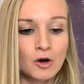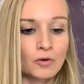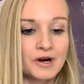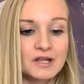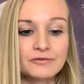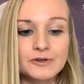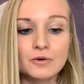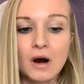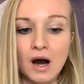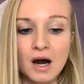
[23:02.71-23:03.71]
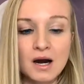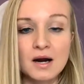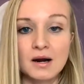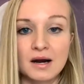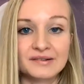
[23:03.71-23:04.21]
Or if you
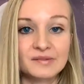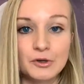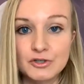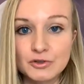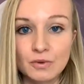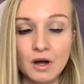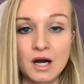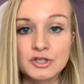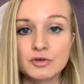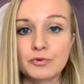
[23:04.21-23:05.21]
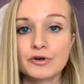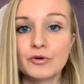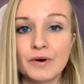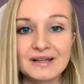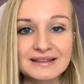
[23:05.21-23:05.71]
are a spiritual
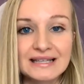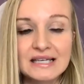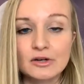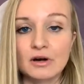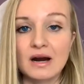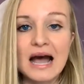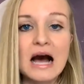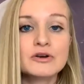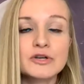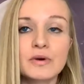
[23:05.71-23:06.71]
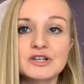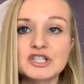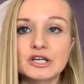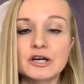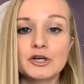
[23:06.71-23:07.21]
entrepreneur, leader, how you are
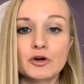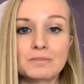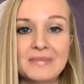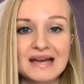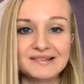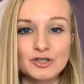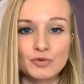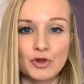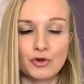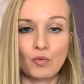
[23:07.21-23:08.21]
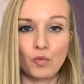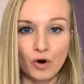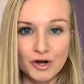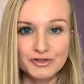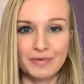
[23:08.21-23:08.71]
sharing your message with the
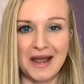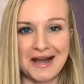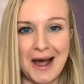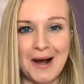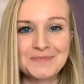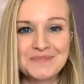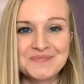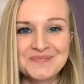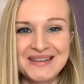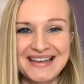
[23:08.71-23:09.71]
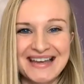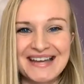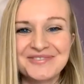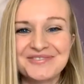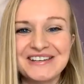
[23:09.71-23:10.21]
world right now.
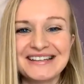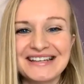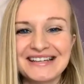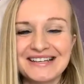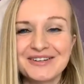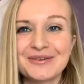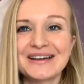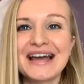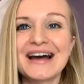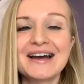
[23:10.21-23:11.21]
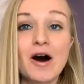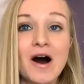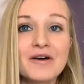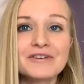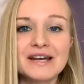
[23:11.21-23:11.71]
And feeling,
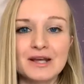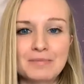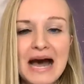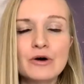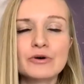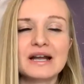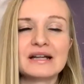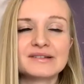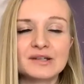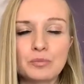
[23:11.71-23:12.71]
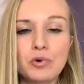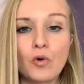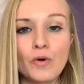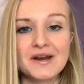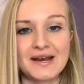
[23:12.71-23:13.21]
confident, empowered, and
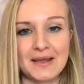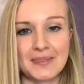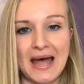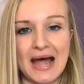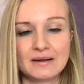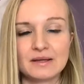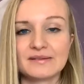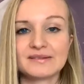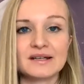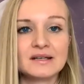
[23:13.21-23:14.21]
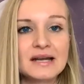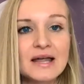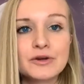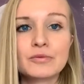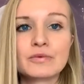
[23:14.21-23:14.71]
supported in that. This is
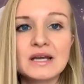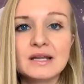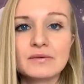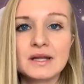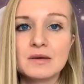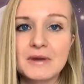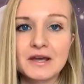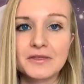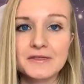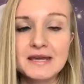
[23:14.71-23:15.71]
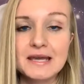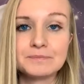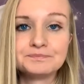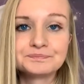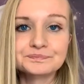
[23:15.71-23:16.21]
another really, really big theme.